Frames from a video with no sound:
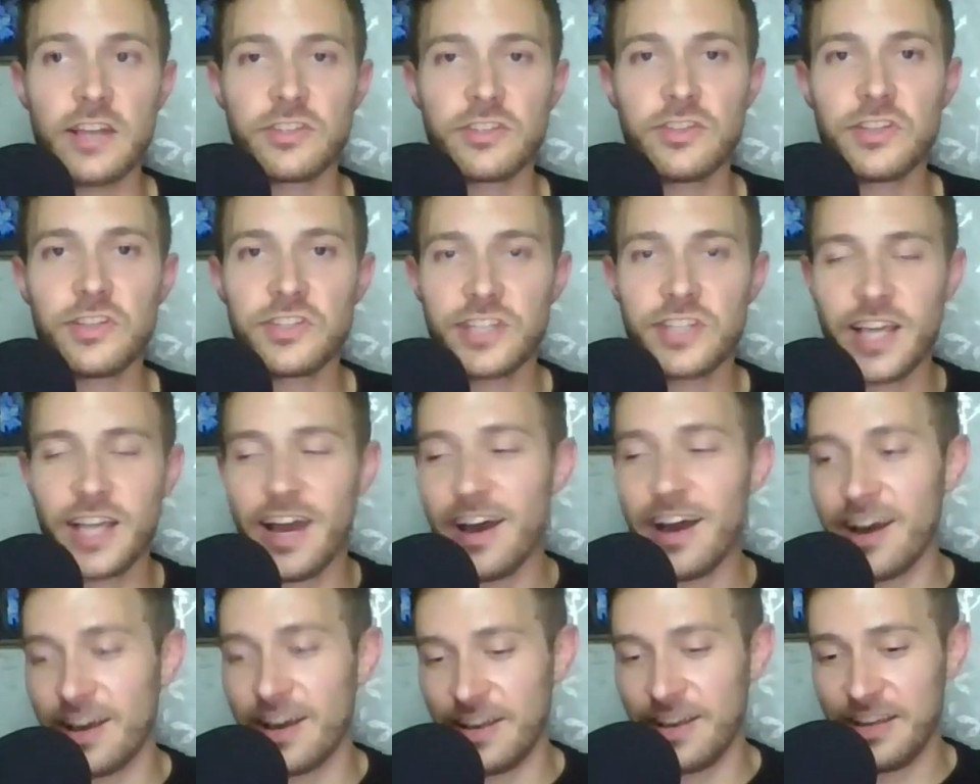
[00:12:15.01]
So this
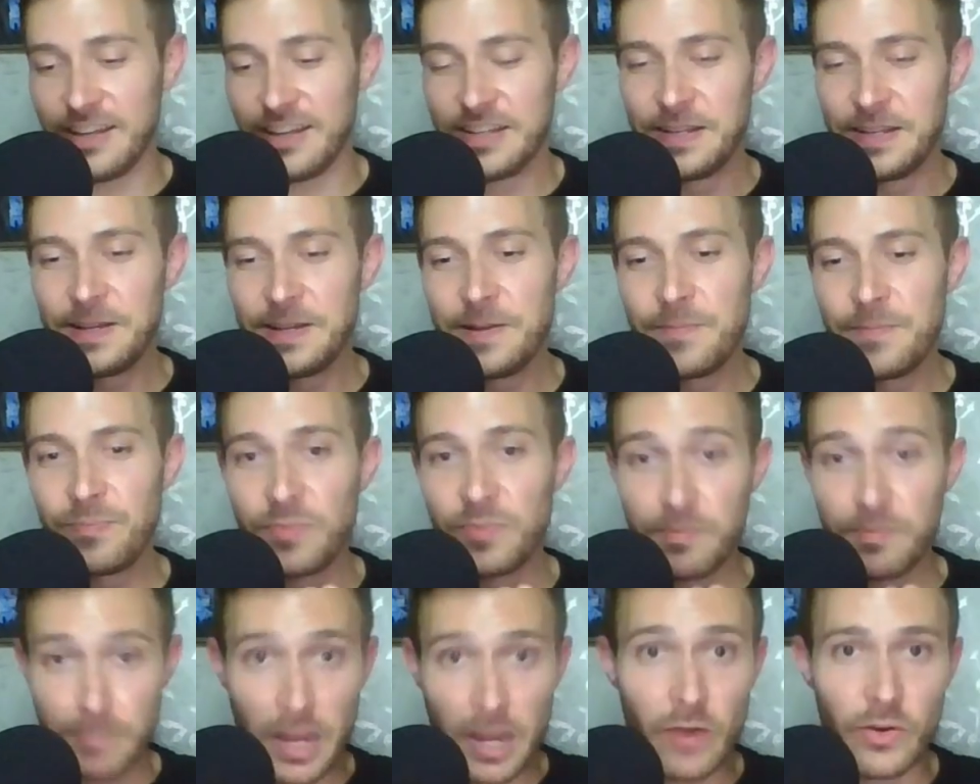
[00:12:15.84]
guy,
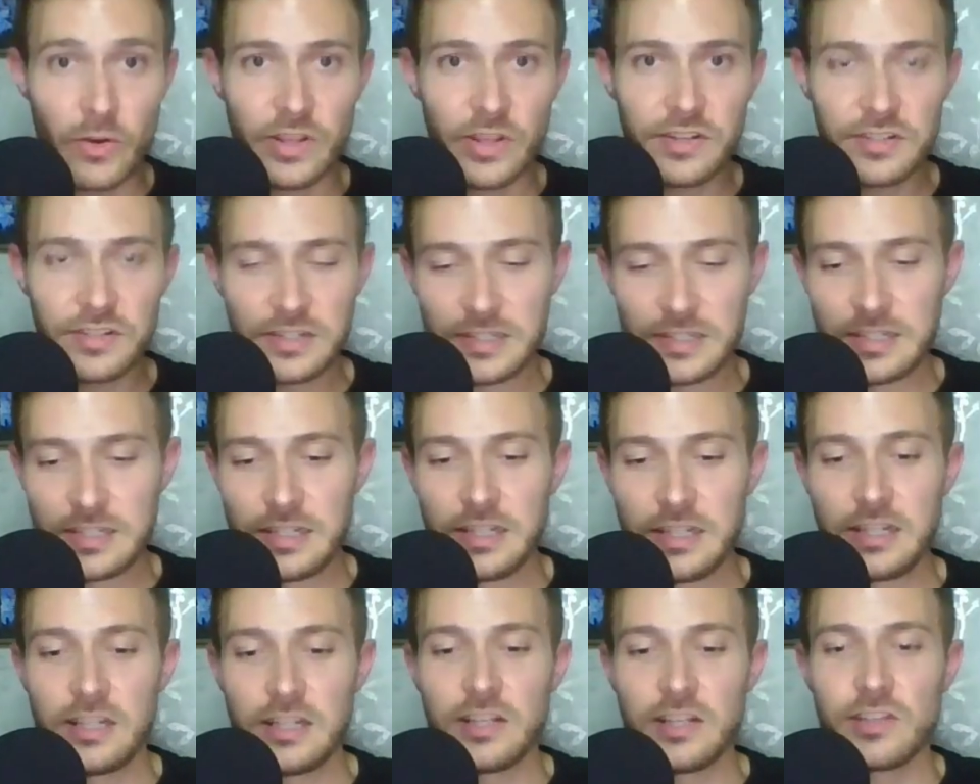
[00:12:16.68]
married,
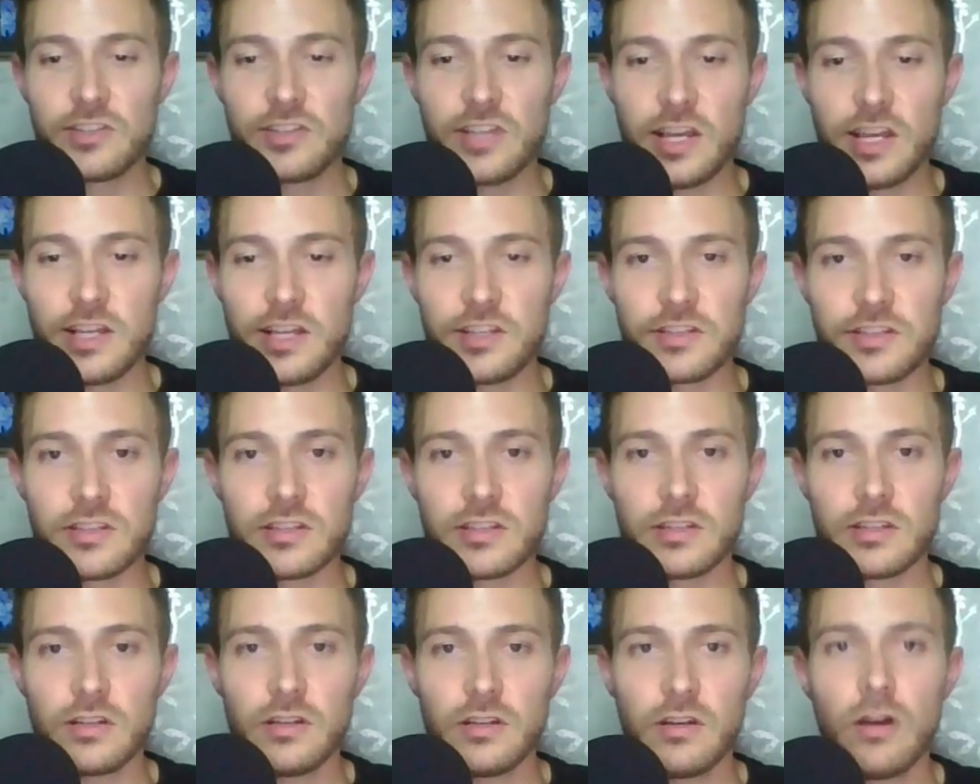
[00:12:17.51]
says
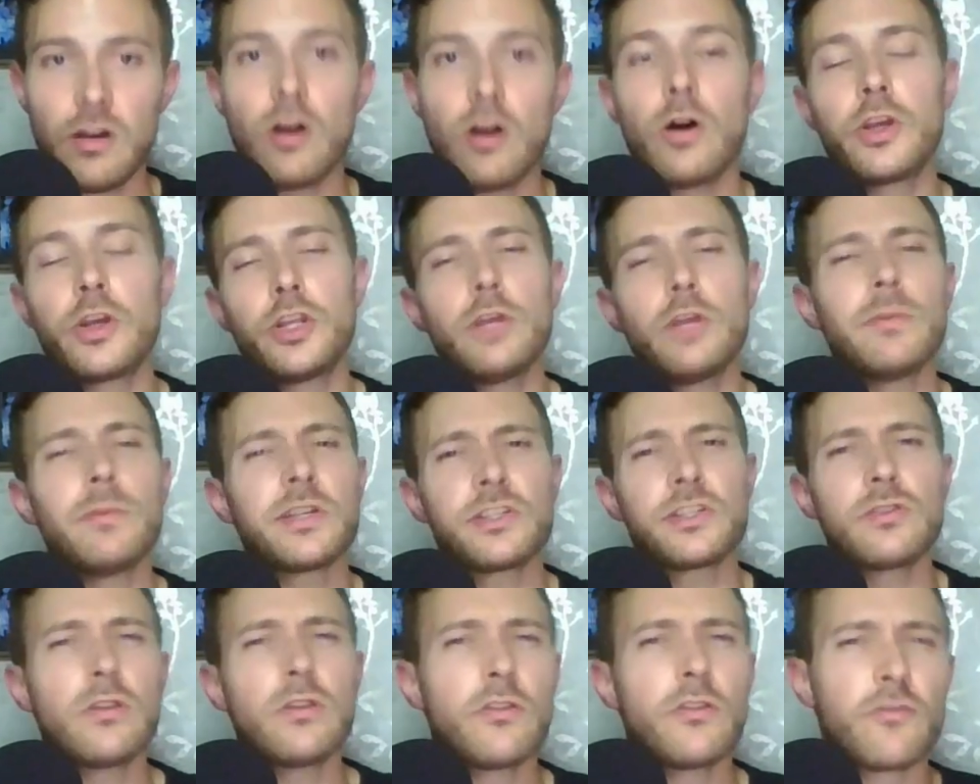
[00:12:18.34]
oh, you know my
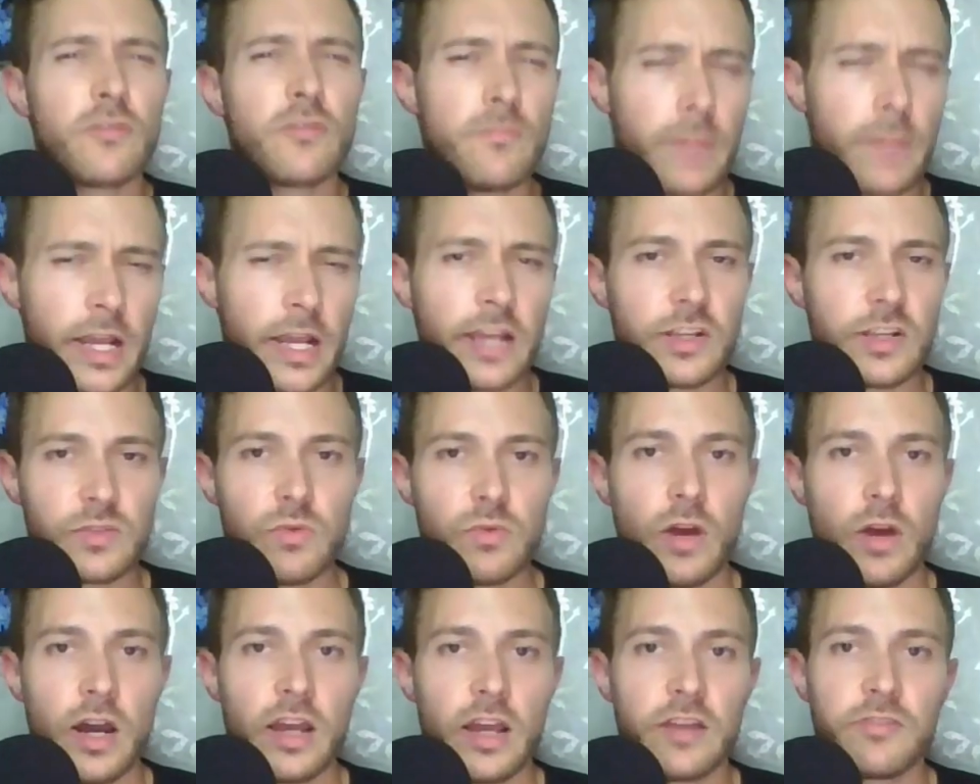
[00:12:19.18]
son from my
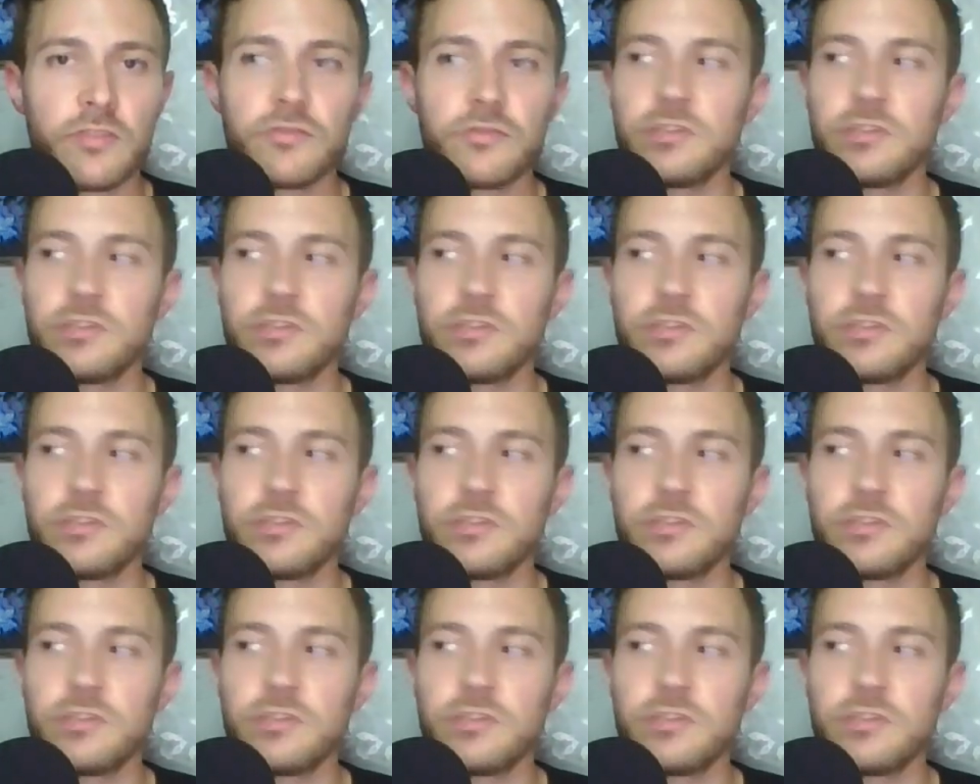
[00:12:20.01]
ex-wife.